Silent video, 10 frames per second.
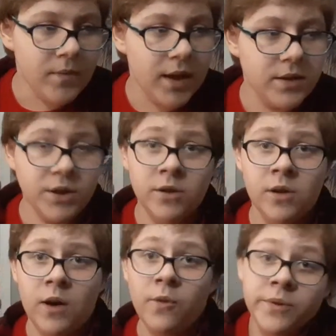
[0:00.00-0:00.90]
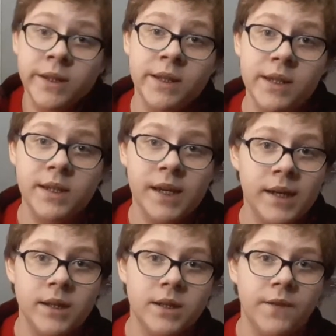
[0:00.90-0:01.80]
So hopefully these
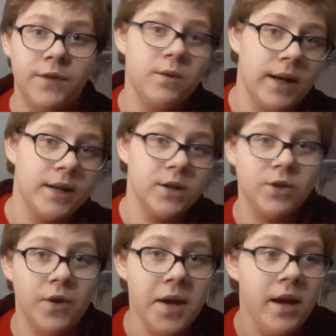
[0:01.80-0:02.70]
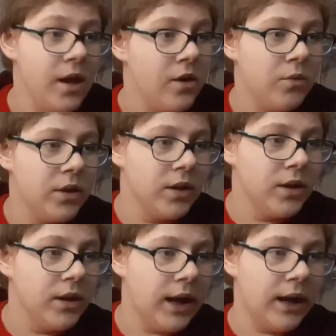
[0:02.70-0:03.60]
things, if you're writing a story,
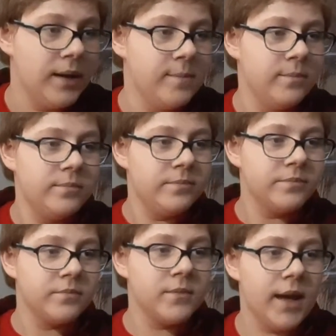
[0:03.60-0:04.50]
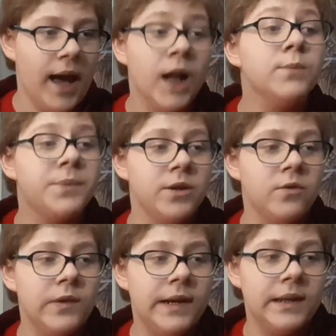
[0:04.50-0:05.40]
will help
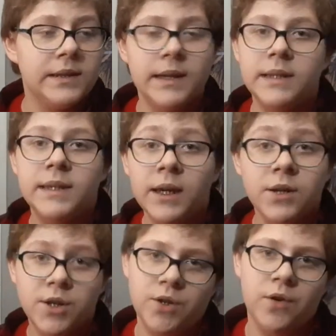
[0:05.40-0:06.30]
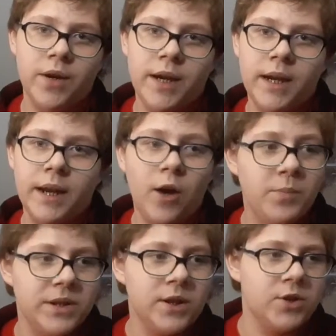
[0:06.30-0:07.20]
you tell your story and help
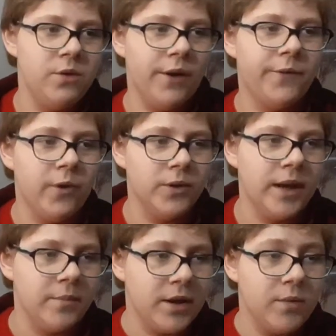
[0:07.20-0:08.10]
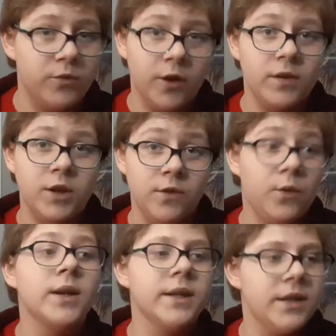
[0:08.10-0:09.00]
it start to unfold and become what you
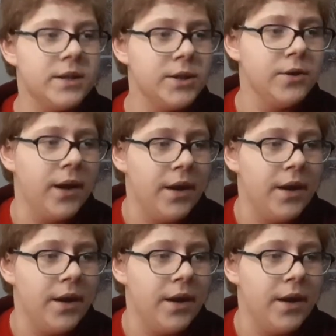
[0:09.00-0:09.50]
wanted it to.